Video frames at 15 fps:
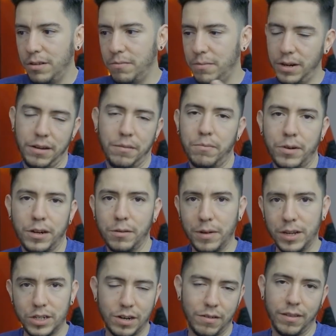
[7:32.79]
pretty
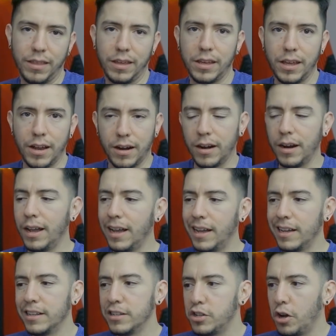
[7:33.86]
much everything here.
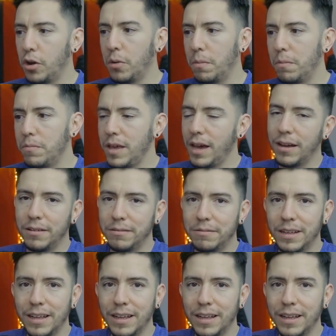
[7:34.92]
So yeah,